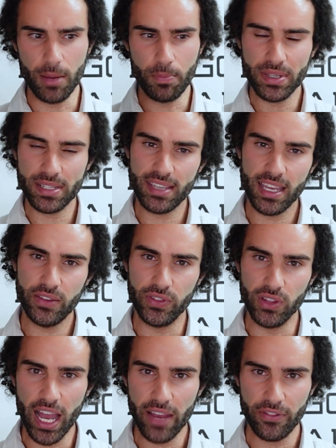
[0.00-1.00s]
you know,
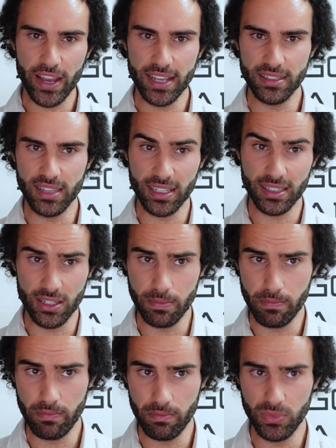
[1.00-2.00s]
perceive life as like
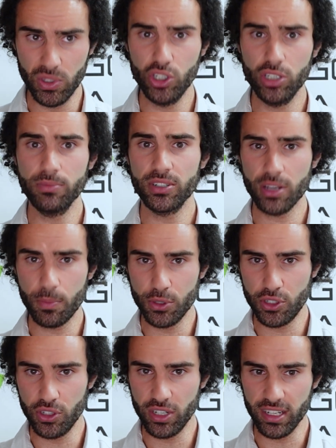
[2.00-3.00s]
there's numerous
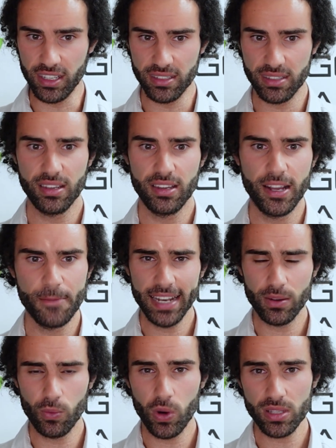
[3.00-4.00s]
opportunities.
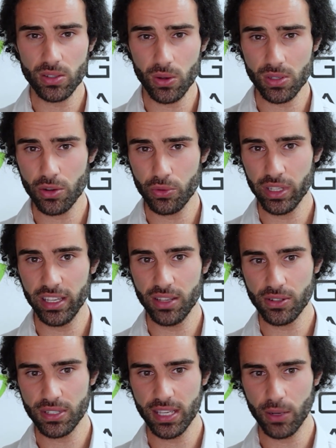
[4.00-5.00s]
And what's also
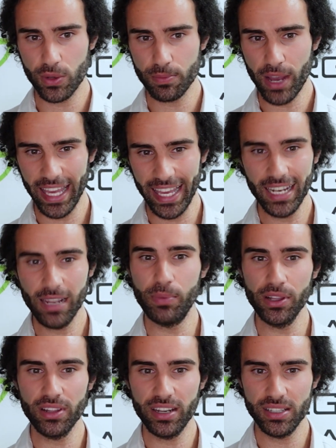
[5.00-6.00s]
really interesting was my
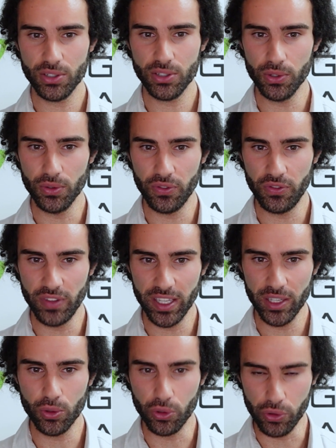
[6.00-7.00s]
inability to
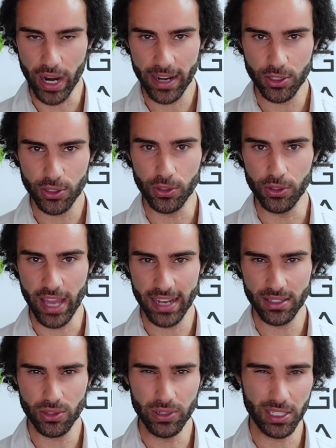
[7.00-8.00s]
feel gratitude
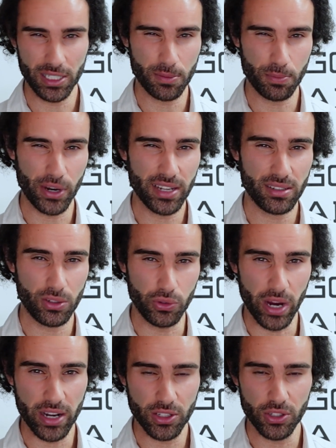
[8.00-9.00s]
and to express
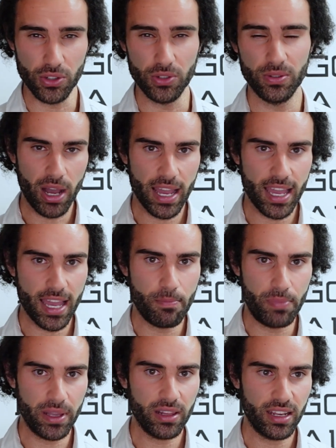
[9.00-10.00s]
gratitude. My
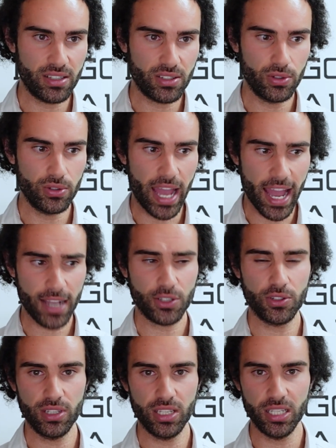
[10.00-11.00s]
ability to
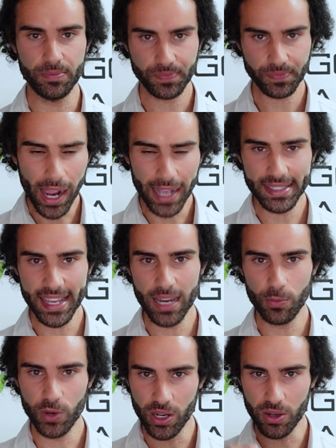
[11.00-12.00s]
actually write
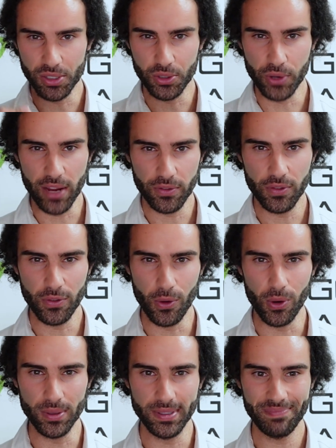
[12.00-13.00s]
down what I was grateful
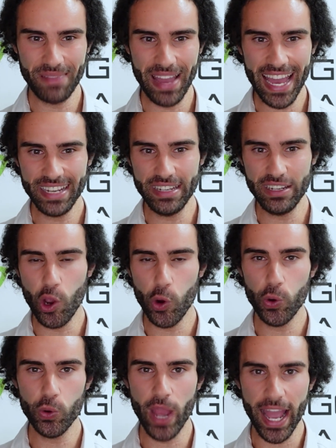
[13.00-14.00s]
for had
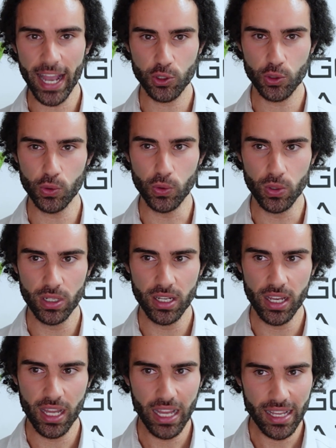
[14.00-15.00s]
no actual